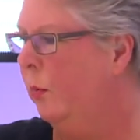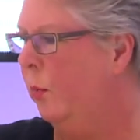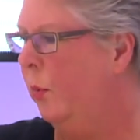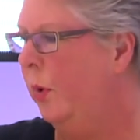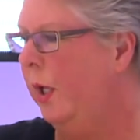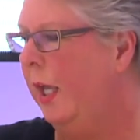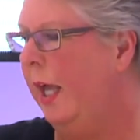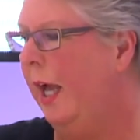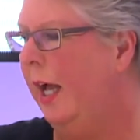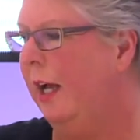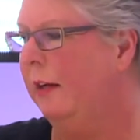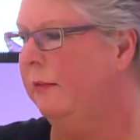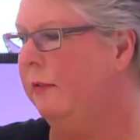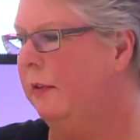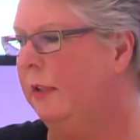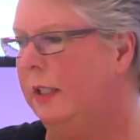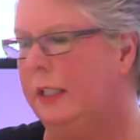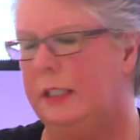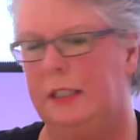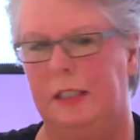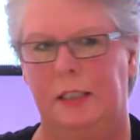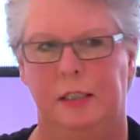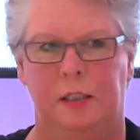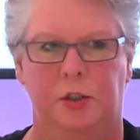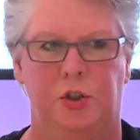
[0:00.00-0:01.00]
We have
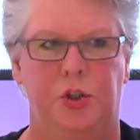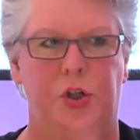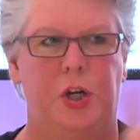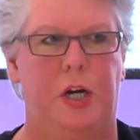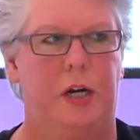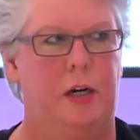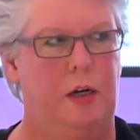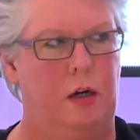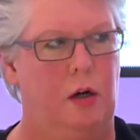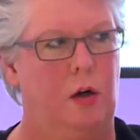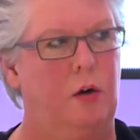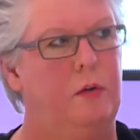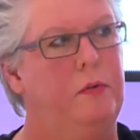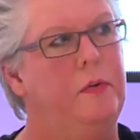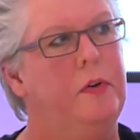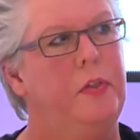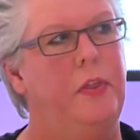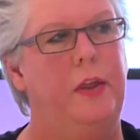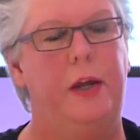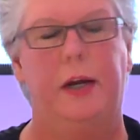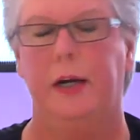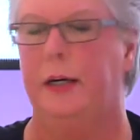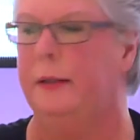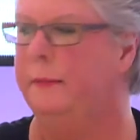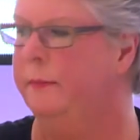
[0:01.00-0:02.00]
this chair over
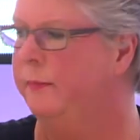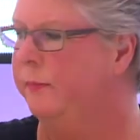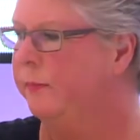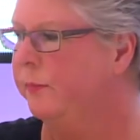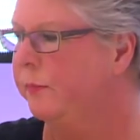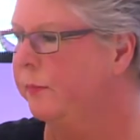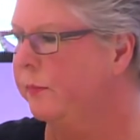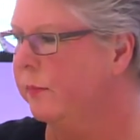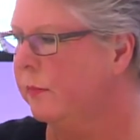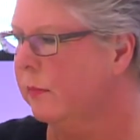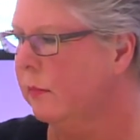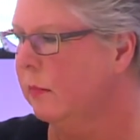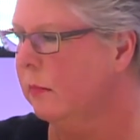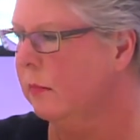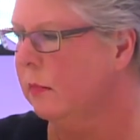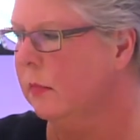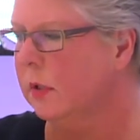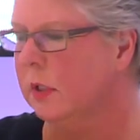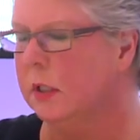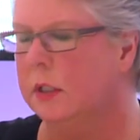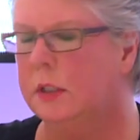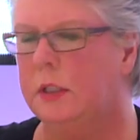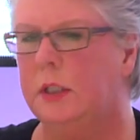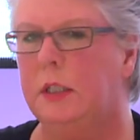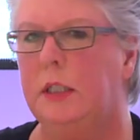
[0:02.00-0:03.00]
there.
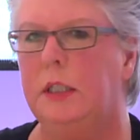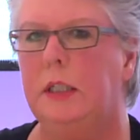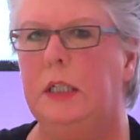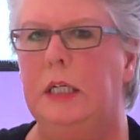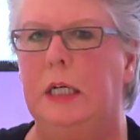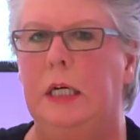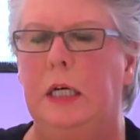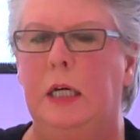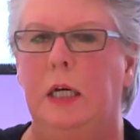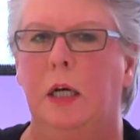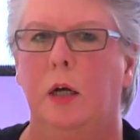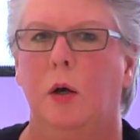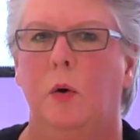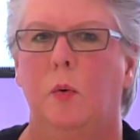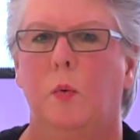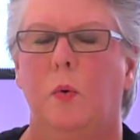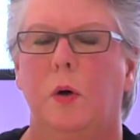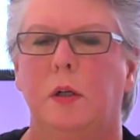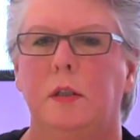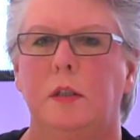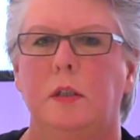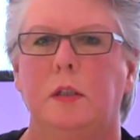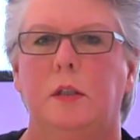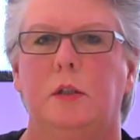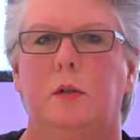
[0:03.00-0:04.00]
She
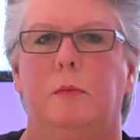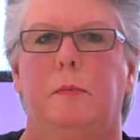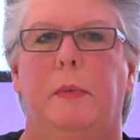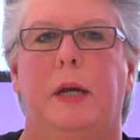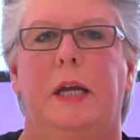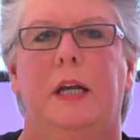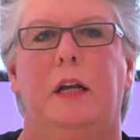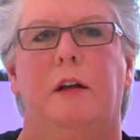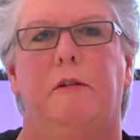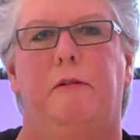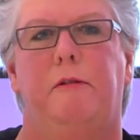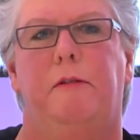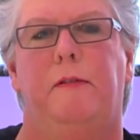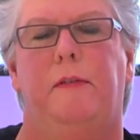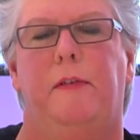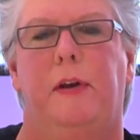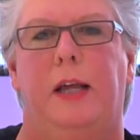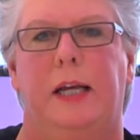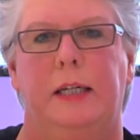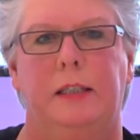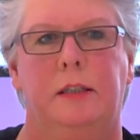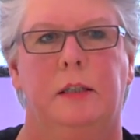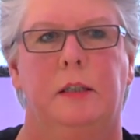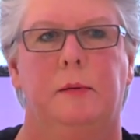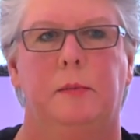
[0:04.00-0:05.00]
wanted to make a
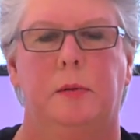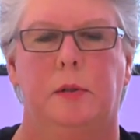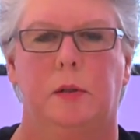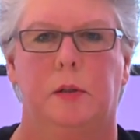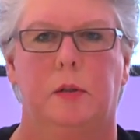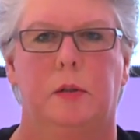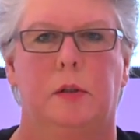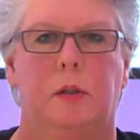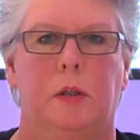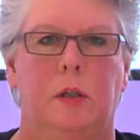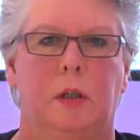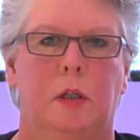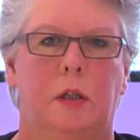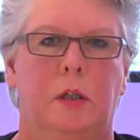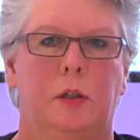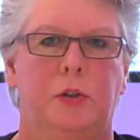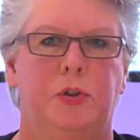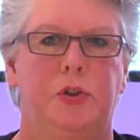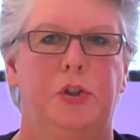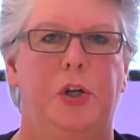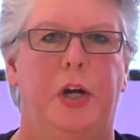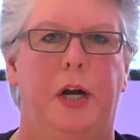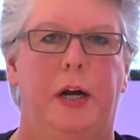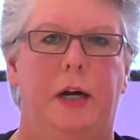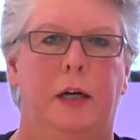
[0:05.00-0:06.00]
flexible
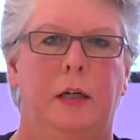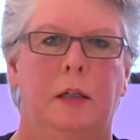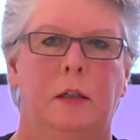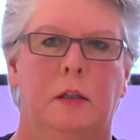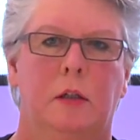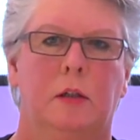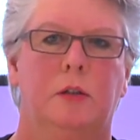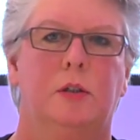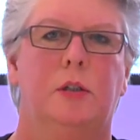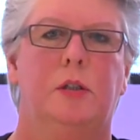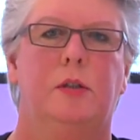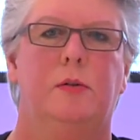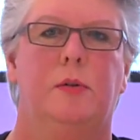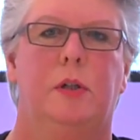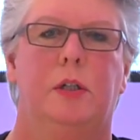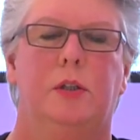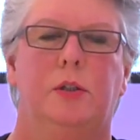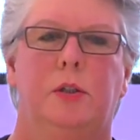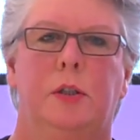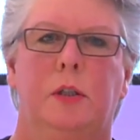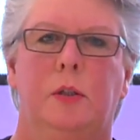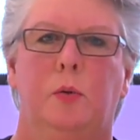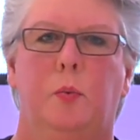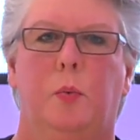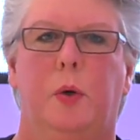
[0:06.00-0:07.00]
chair
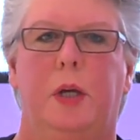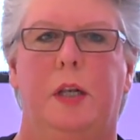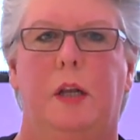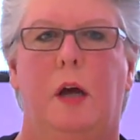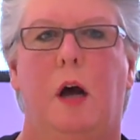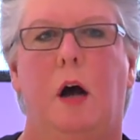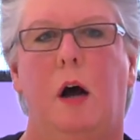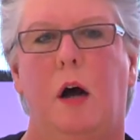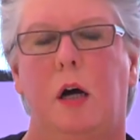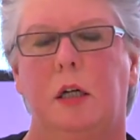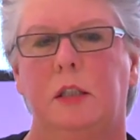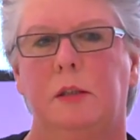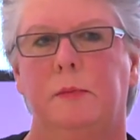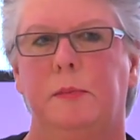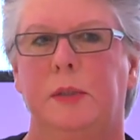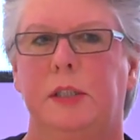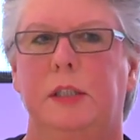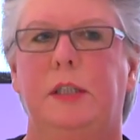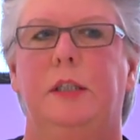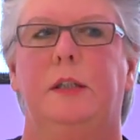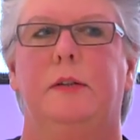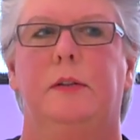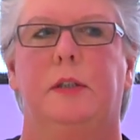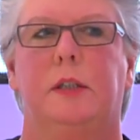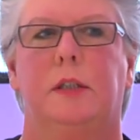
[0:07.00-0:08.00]
construction with hard
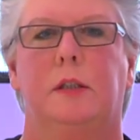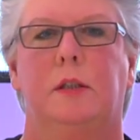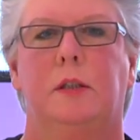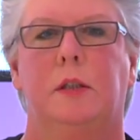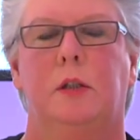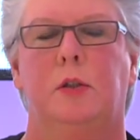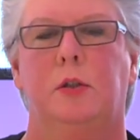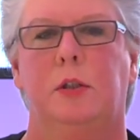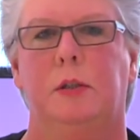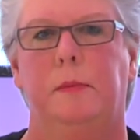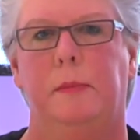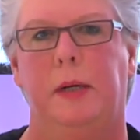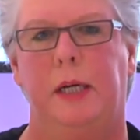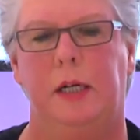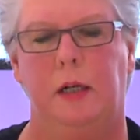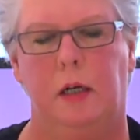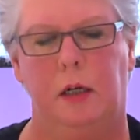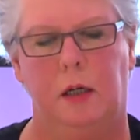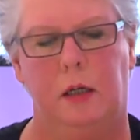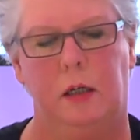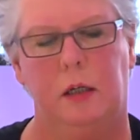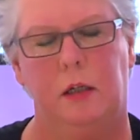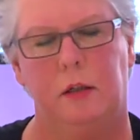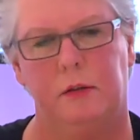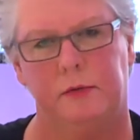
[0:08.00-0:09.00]
materials. So she made a
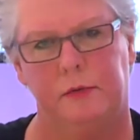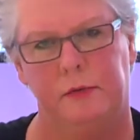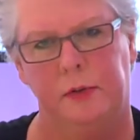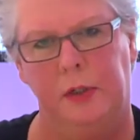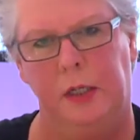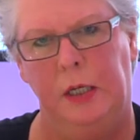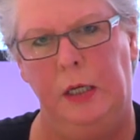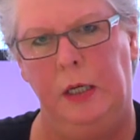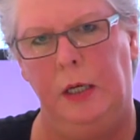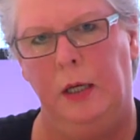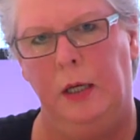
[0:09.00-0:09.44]
lot of